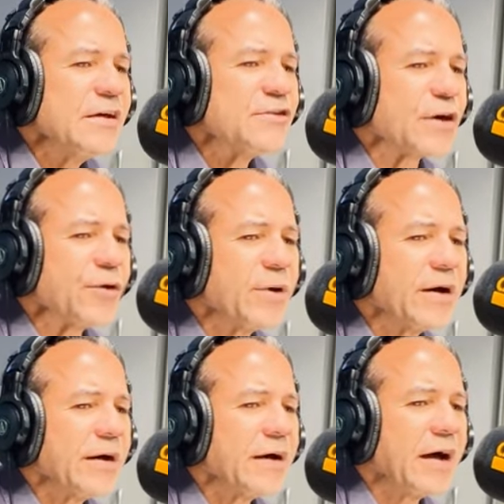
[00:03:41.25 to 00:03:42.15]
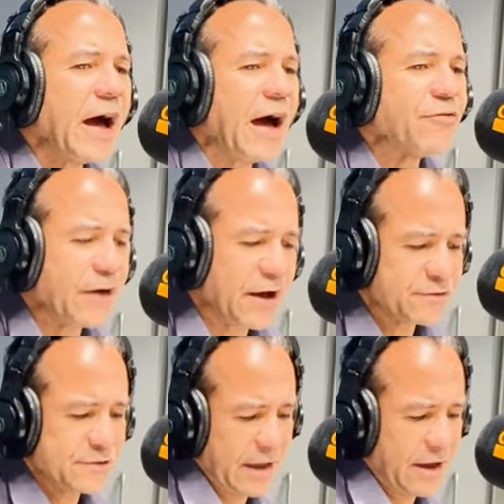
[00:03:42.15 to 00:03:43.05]
So uh, I've
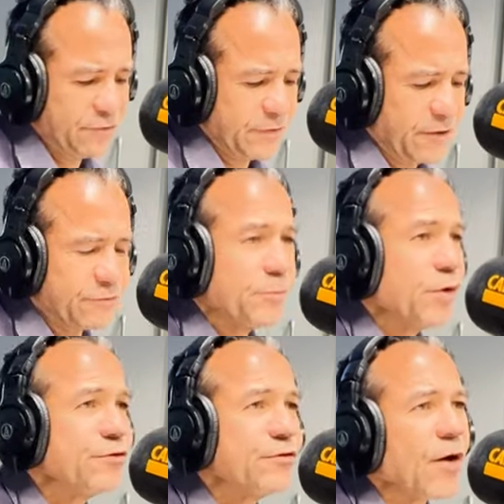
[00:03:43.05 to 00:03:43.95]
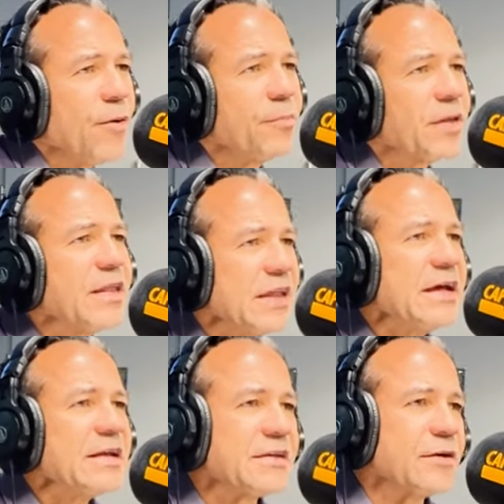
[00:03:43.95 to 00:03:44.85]
I've I've I've moved from
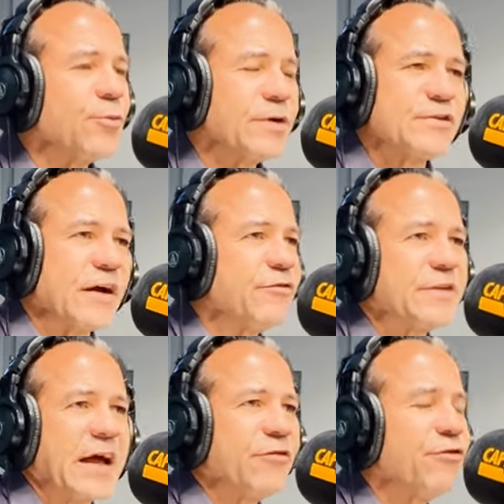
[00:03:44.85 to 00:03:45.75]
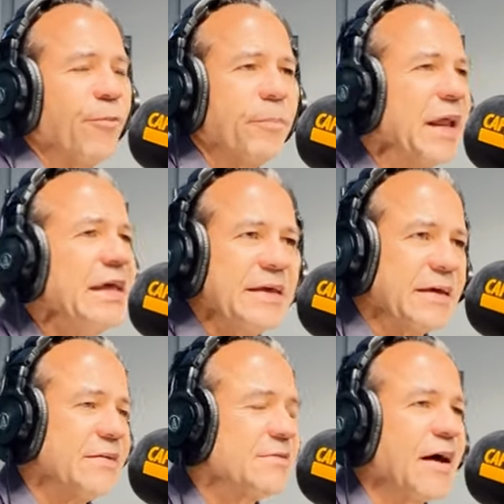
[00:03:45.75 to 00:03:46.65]
theatre theatre, which I've done for many years.